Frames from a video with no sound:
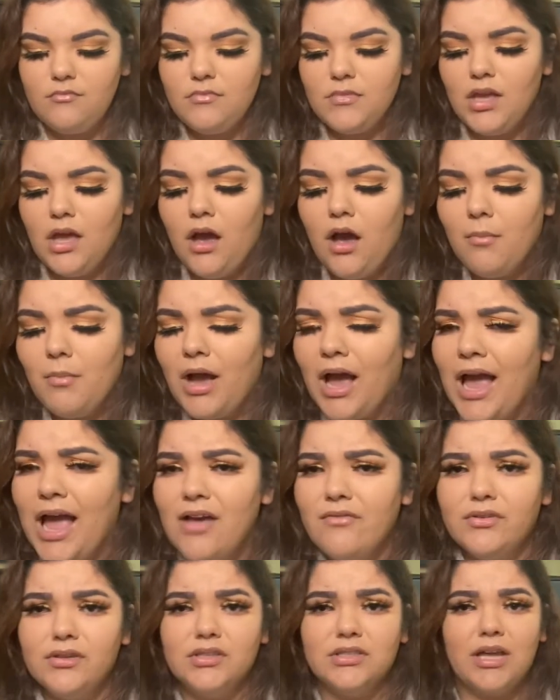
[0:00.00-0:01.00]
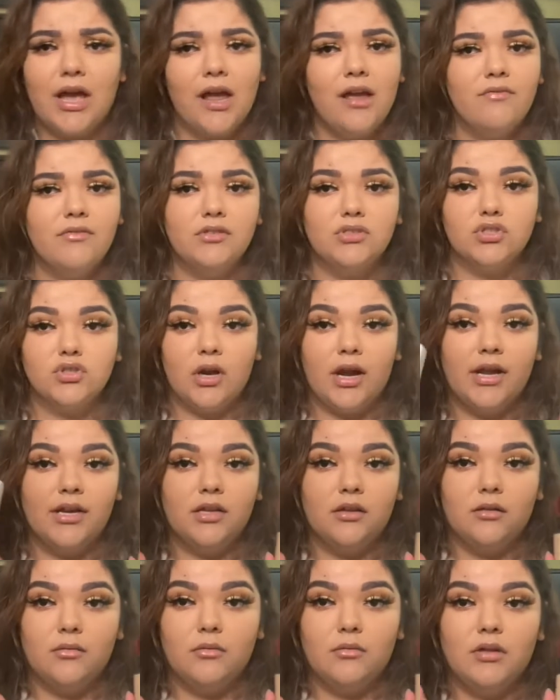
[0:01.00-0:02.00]
I haven't
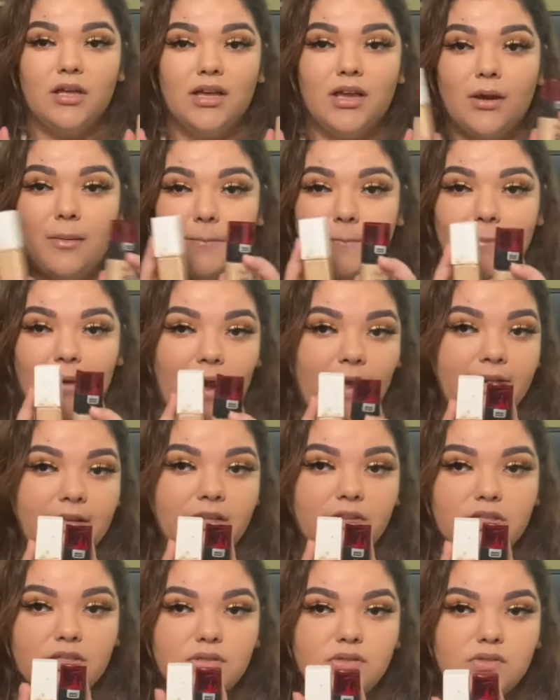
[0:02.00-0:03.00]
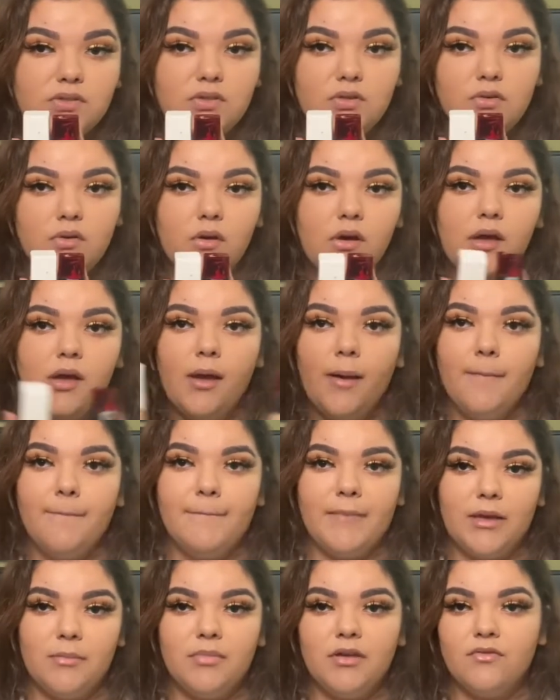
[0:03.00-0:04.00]
tried combining these two.
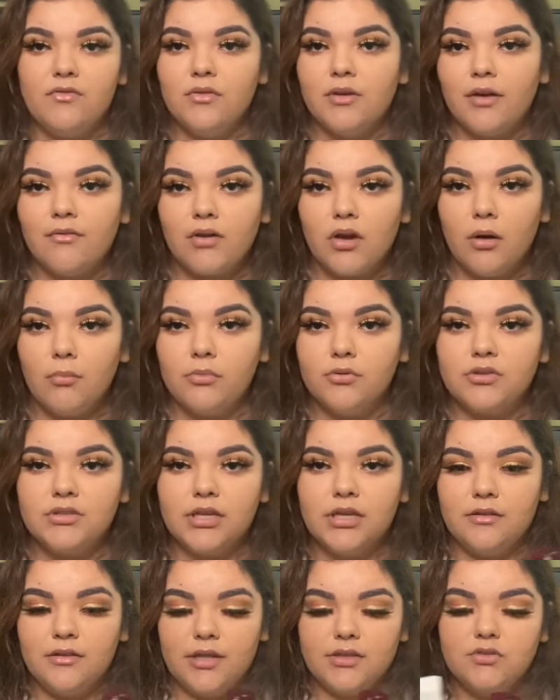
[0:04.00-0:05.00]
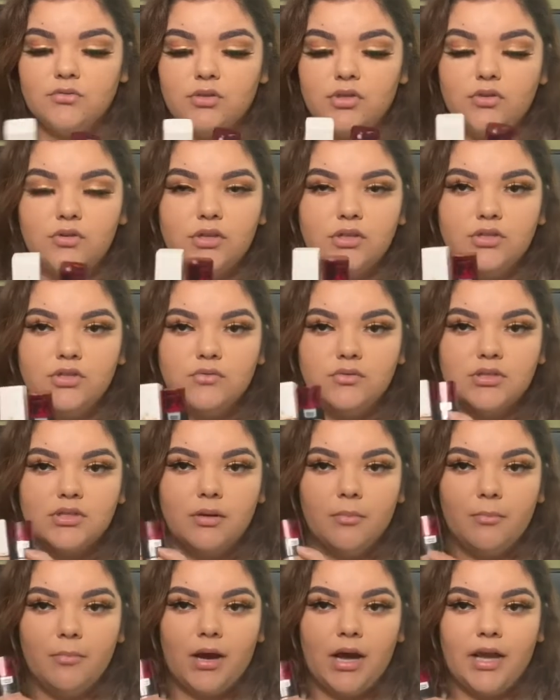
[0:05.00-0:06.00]
Maybe if you have combo skin, that's what you can do, is
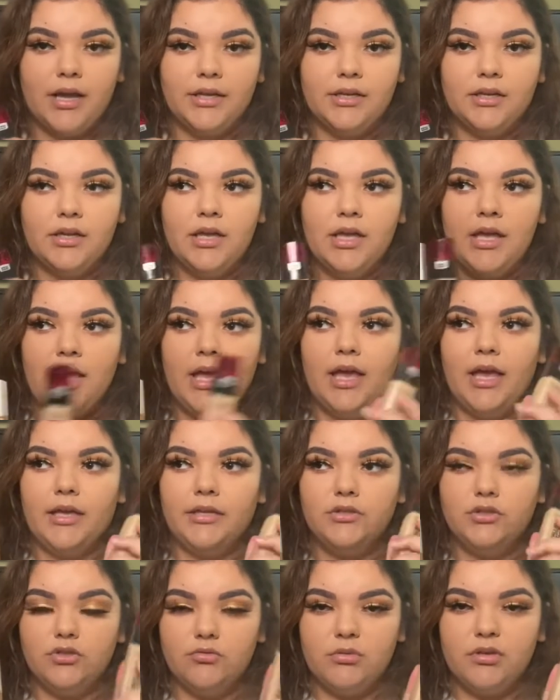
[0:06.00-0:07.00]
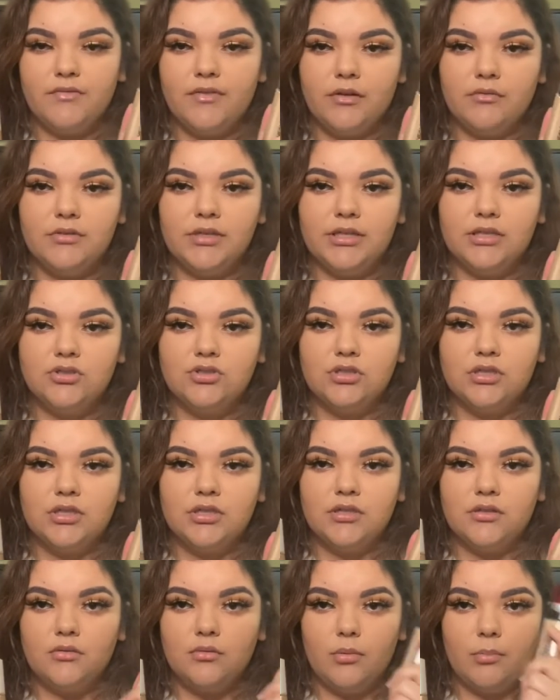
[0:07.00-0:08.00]
combine a dewy
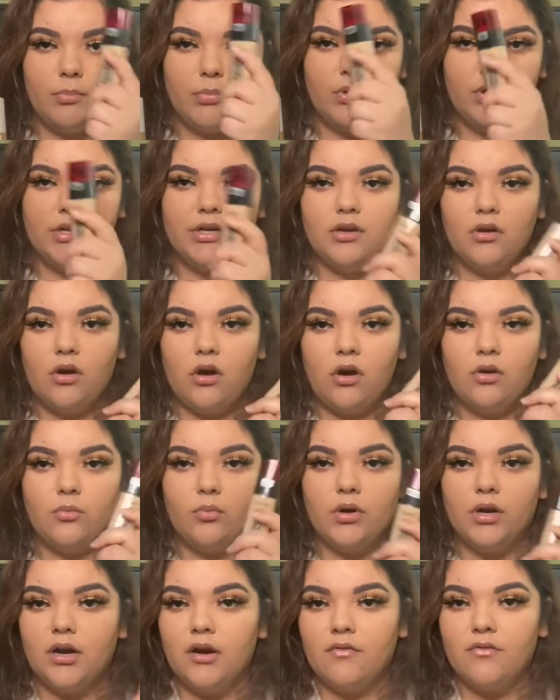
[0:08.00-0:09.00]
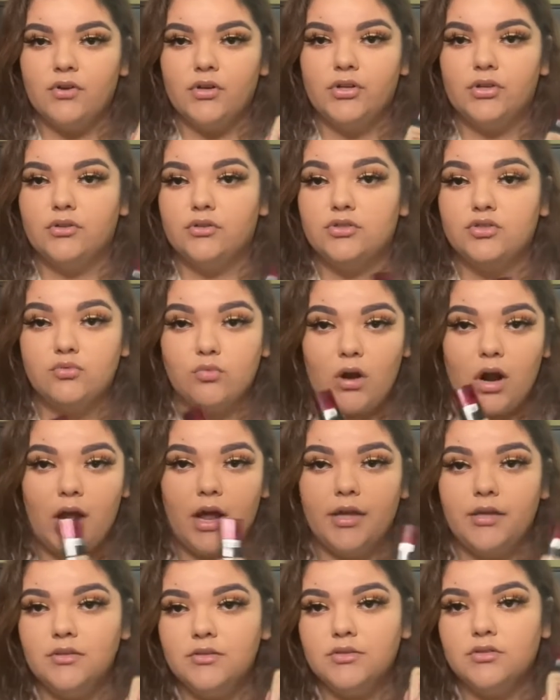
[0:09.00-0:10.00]
foundation, put it on wherever you're
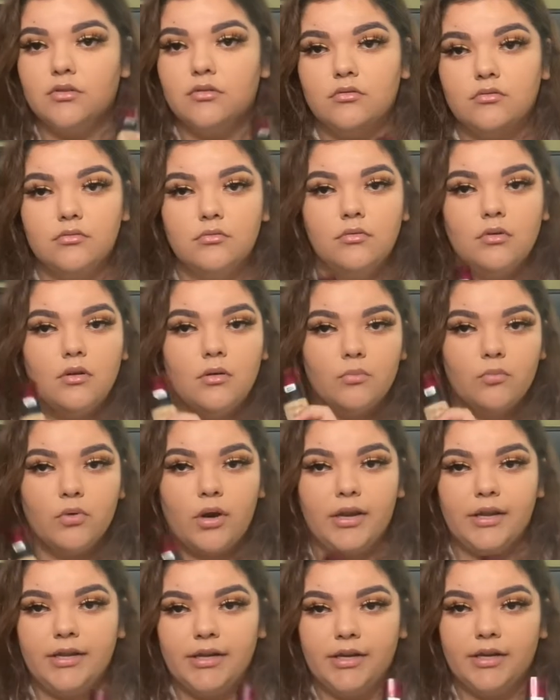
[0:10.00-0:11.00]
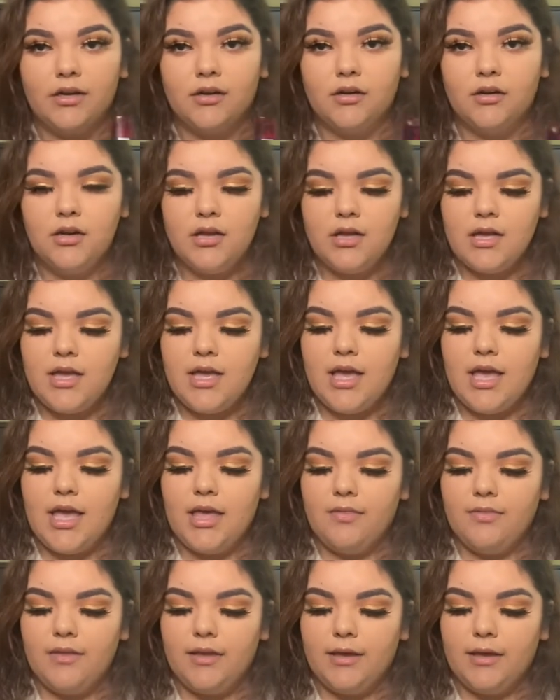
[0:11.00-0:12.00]
dry, so right here,
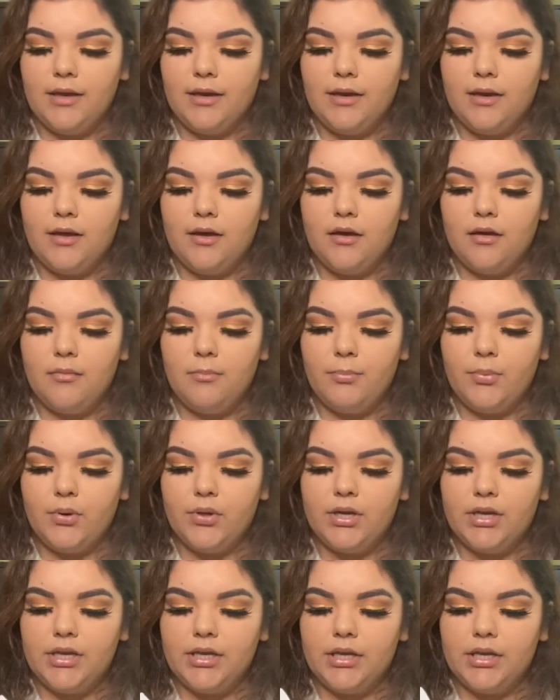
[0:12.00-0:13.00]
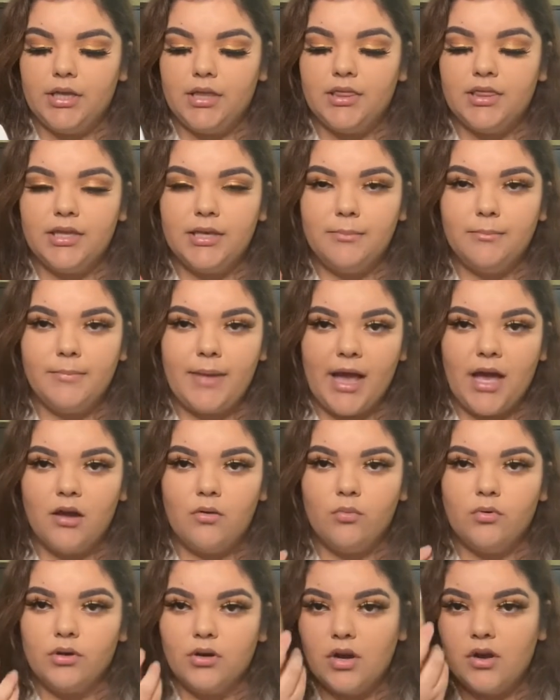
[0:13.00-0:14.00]
and then putting the
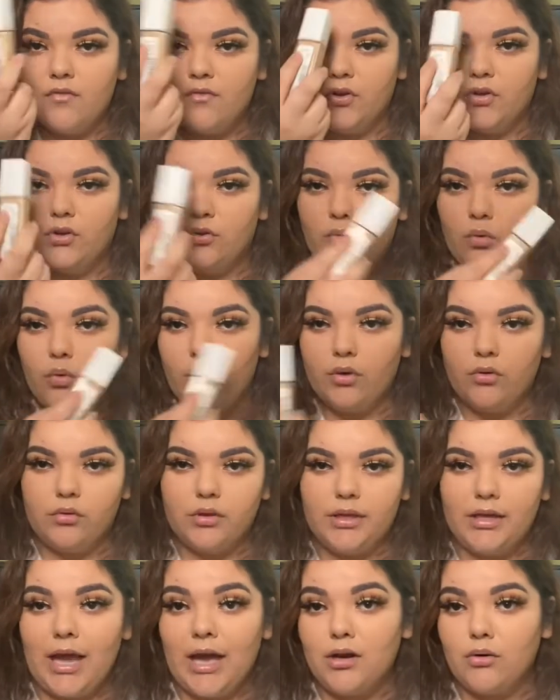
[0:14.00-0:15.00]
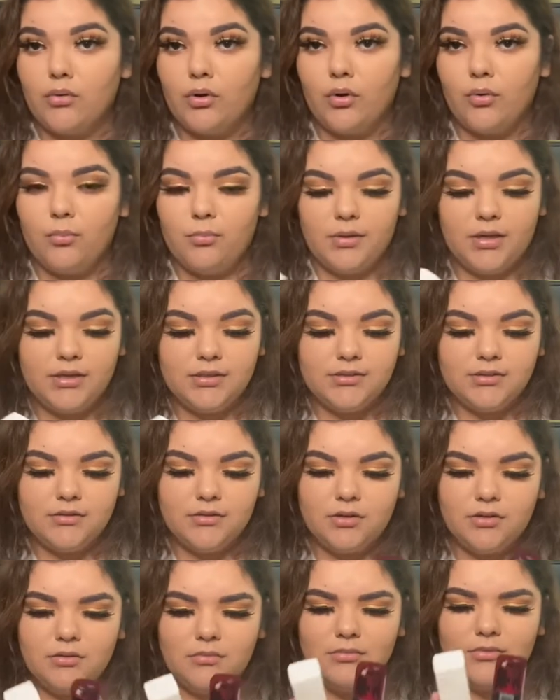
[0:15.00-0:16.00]
matte wherever you're oily. I don't know, because
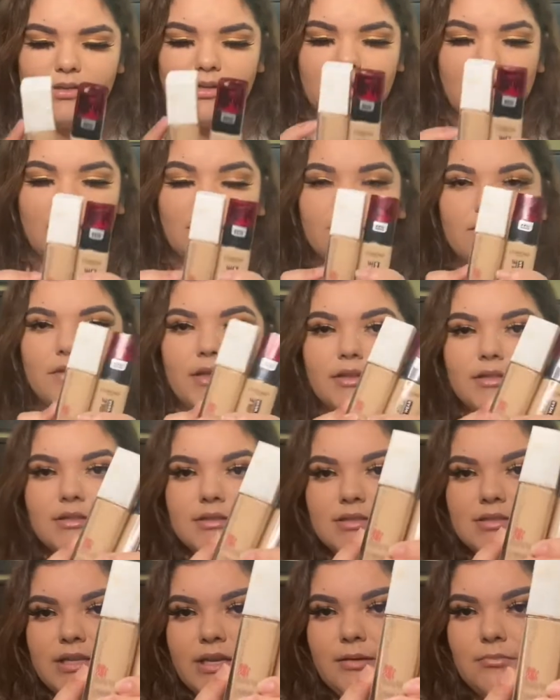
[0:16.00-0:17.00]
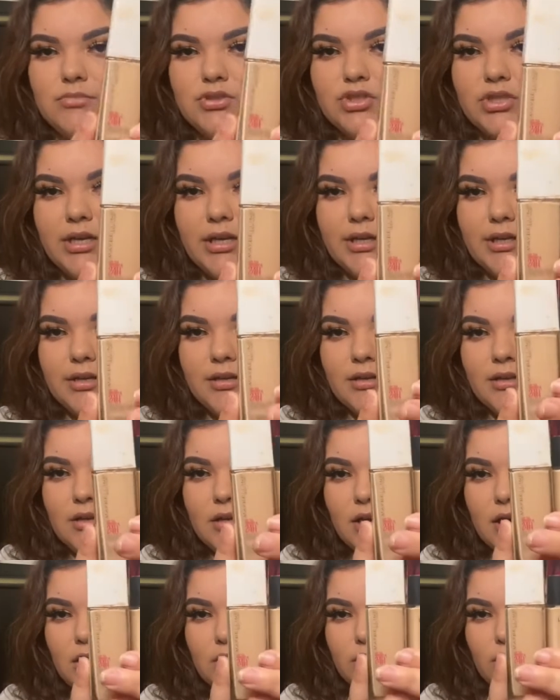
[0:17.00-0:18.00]
they're kind of like the same shade
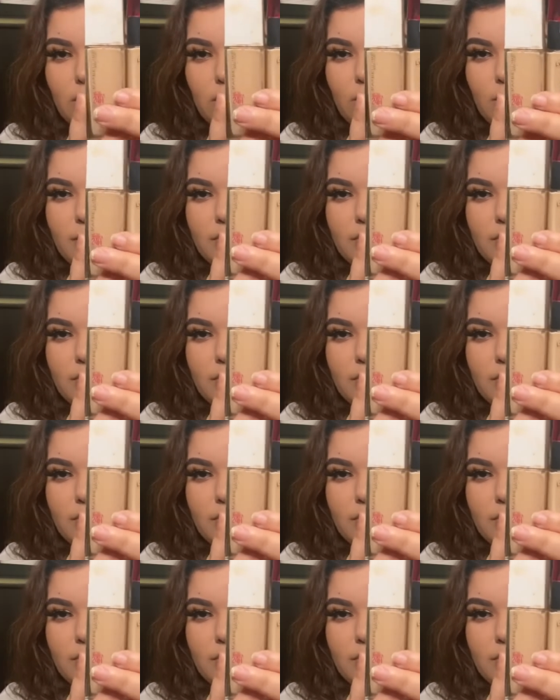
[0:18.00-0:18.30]
a little bit.